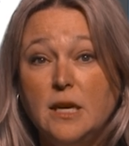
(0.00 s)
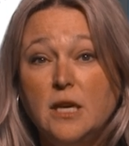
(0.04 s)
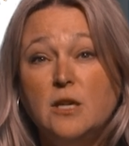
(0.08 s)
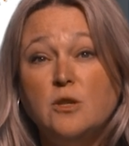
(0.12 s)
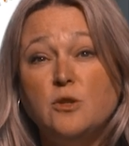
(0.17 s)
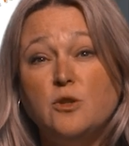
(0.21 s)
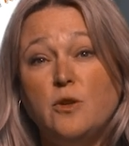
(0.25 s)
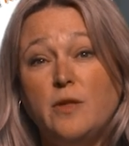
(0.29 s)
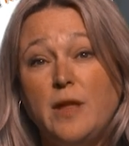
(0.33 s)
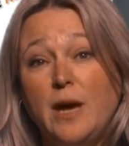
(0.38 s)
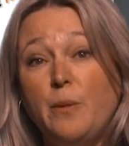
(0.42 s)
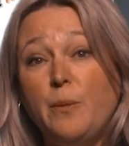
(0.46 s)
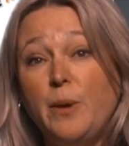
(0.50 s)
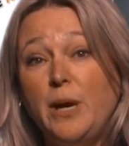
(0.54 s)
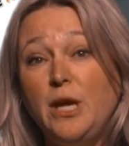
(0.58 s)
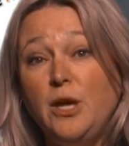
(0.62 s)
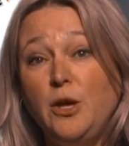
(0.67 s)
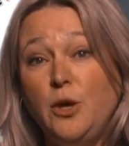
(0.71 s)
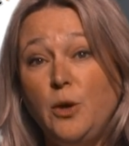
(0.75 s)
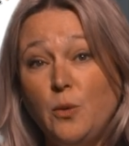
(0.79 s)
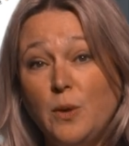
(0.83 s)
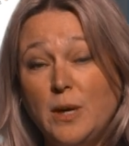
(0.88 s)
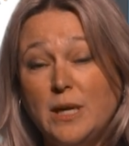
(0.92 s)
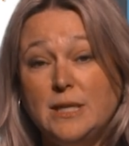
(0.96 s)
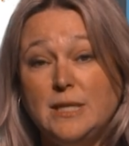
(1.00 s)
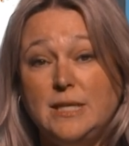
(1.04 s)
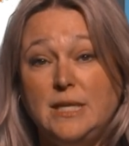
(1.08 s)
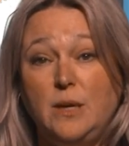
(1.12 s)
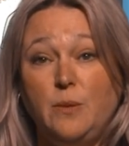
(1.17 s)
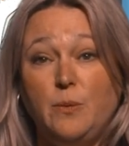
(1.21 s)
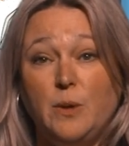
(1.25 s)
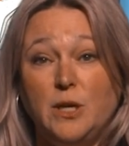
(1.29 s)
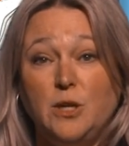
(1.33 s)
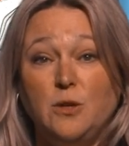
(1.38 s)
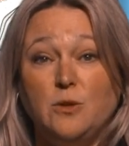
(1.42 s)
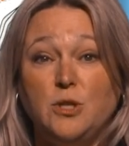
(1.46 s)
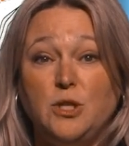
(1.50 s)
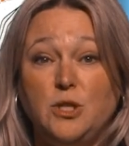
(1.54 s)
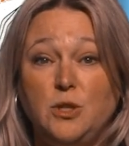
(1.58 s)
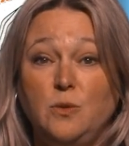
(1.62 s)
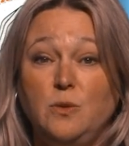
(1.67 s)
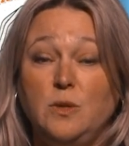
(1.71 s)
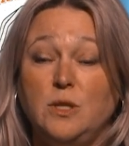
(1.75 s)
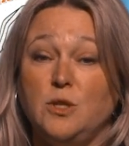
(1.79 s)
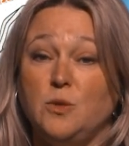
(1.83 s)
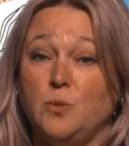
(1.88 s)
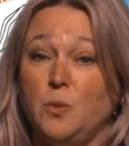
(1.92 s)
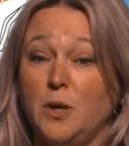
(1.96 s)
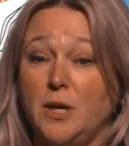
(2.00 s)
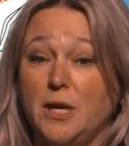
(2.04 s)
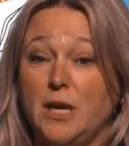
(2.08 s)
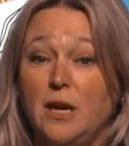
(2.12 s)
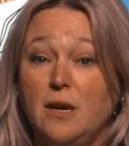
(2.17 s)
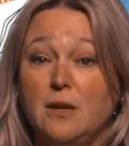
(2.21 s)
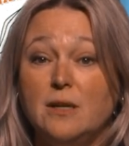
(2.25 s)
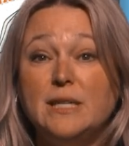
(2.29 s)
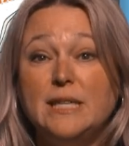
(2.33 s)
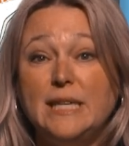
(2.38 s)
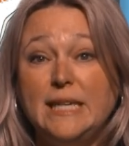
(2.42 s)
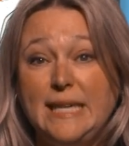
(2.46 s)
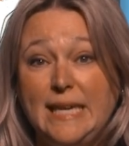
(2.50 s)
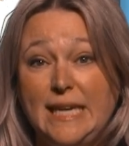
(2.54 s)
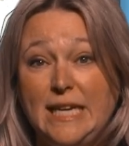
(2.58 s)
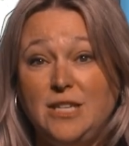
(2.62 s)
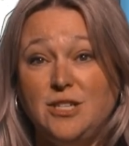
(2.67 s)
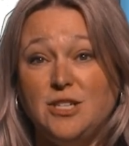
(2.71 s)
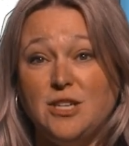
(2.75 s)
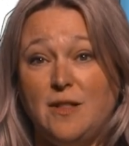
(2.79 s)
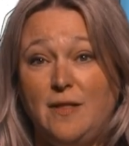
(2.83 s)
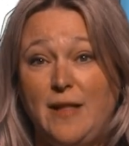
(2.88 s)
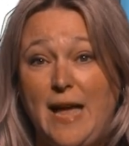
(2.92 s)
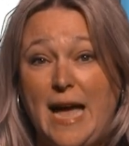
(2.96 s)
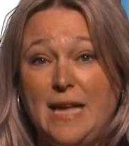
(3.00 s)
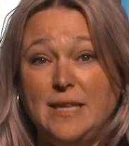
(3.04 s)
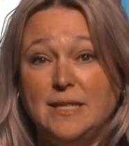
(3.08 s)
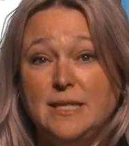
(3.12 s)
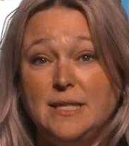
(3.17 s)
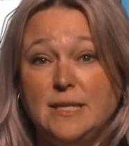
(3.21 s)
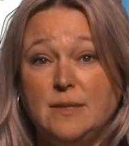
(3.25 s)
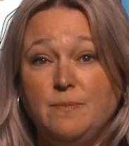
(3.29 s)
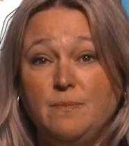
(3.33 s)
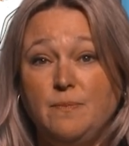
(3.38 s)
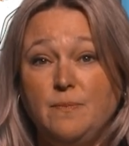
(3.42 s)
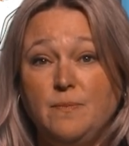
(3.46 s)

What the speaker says: so that way you can see what your student is working on in each class.